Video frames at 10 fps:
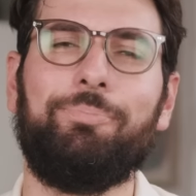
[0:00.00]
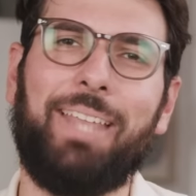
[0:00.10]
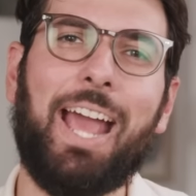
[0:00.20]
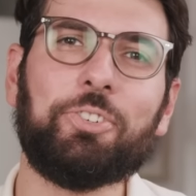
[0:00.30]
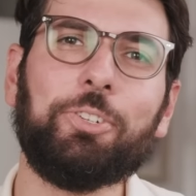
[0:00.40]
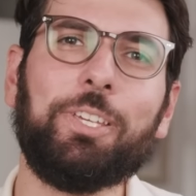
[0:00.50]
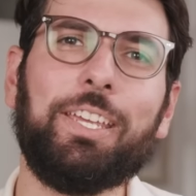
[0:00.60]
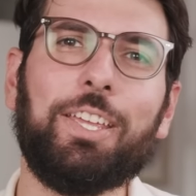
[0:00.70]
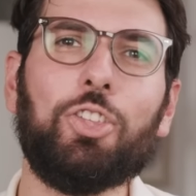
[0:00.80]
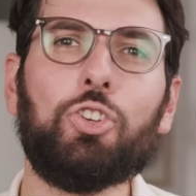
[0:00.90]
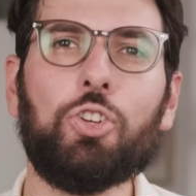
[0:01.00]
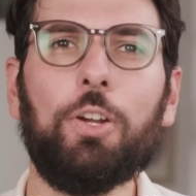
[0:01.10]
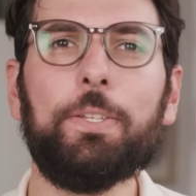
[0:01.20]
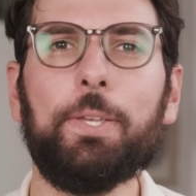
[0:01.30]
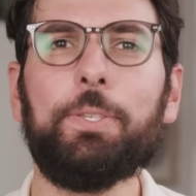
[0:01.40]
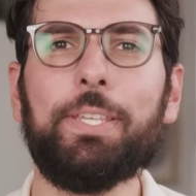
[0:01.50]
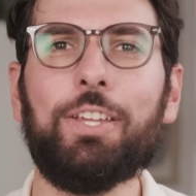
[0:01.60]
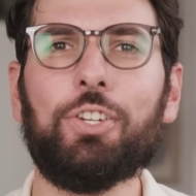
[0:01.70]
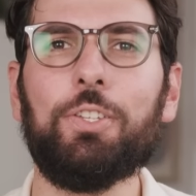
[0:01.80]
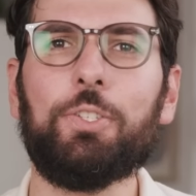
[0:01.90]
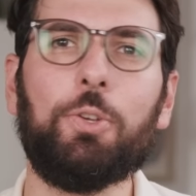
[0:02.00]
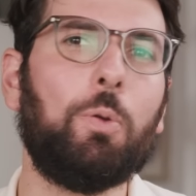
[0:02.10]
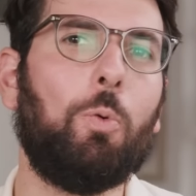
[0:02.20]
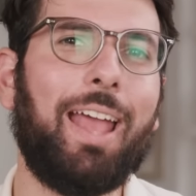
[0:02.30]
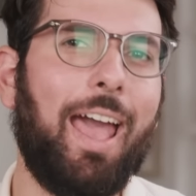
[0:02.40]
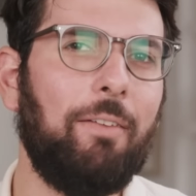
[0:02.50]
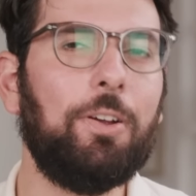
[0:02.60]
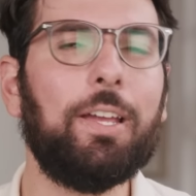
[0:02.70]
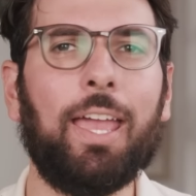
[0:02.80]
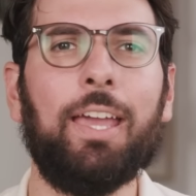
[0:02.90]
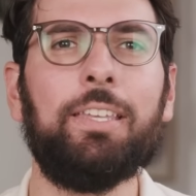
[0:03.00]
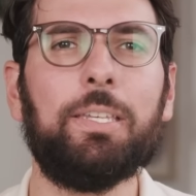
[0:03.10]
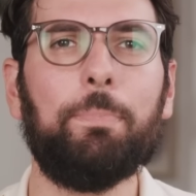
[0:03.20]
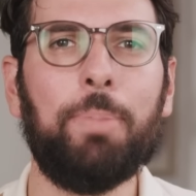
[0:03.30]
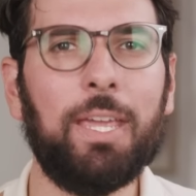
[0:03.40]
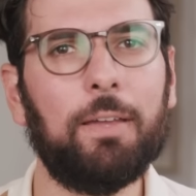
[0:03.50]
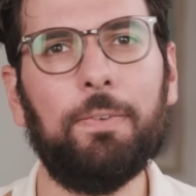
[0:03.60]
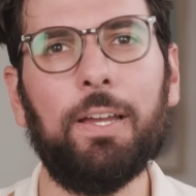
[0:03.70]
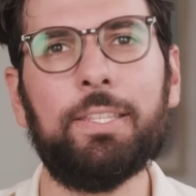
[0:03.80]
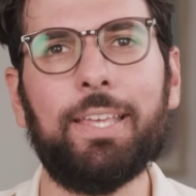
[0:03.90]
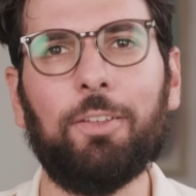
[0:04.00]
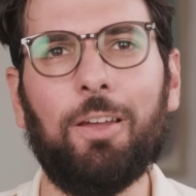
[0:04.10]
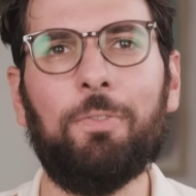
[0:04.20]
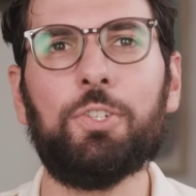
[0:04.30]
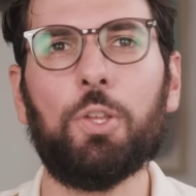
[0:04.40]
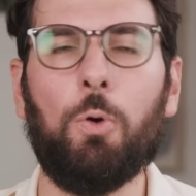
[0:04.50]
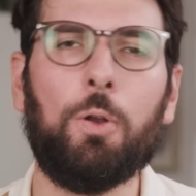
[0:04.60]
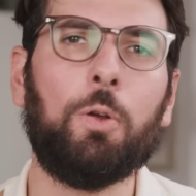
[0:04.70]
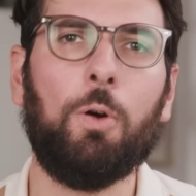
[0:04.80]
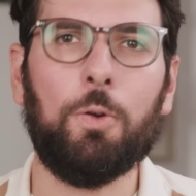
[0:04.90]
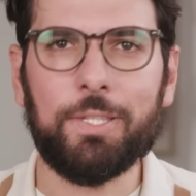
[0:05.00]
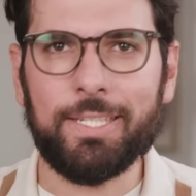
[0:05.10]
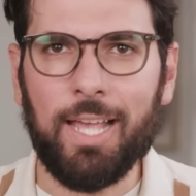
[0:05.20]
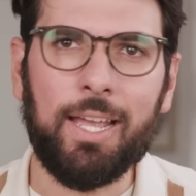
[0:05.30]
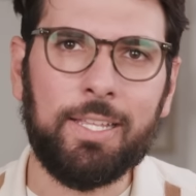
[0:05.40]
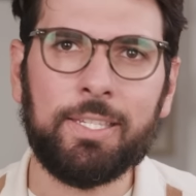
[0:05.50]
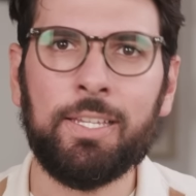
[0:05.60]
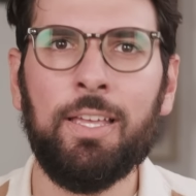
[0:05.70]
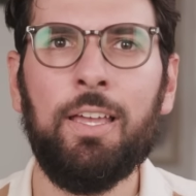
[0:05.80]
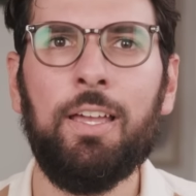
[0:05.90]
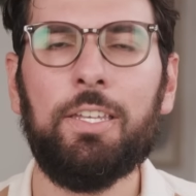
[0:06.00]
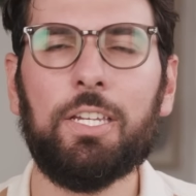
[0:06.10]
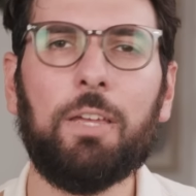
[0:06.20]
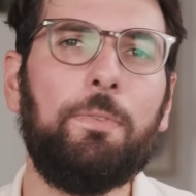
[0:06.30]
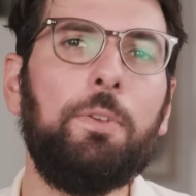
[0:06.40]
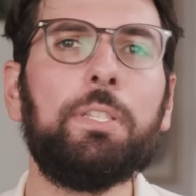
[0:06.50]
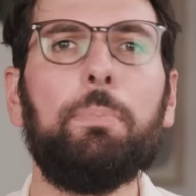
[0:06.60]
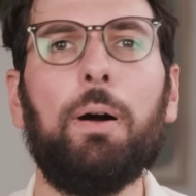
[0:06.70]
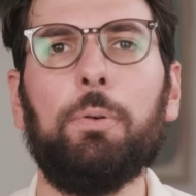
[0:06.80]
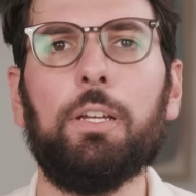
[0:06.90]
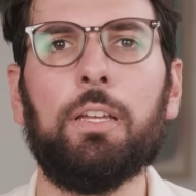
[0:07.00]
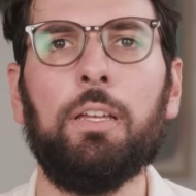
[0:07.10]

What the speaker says: Naturally, the Sugar Association is doing whatever it can to pick fights and leverage the quote-unquote science to confuse the public.